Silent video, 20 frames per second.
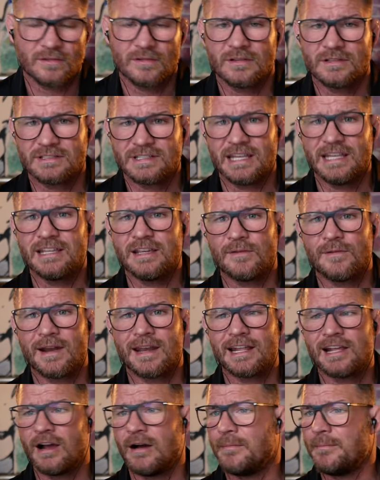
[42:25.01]
See,
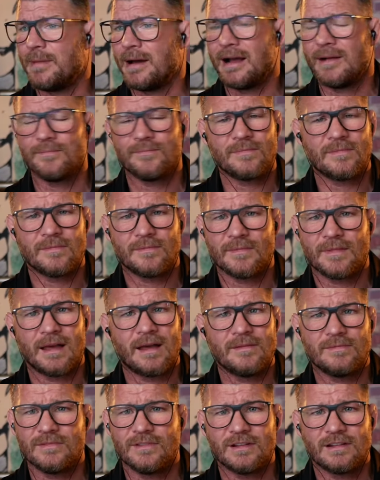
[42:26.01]
Karate Combat,
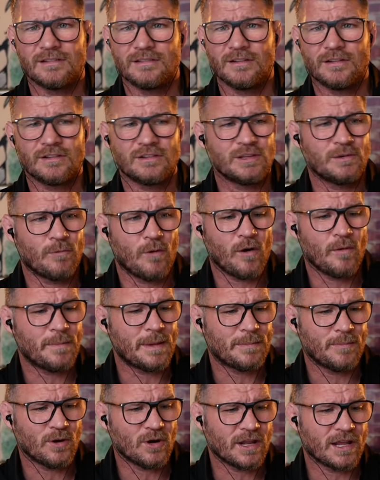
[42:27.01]
and look, you owe me
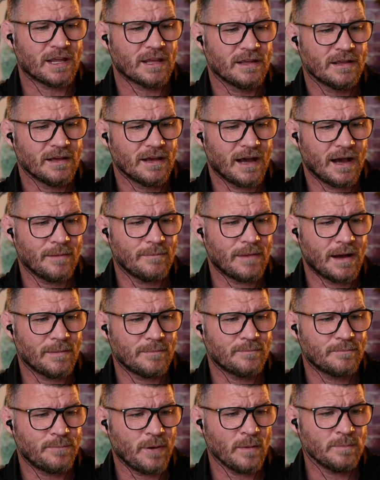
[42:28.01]
money. I'm,
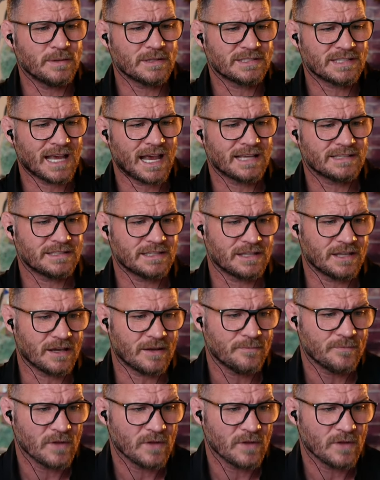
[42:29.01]
I'm publicising you.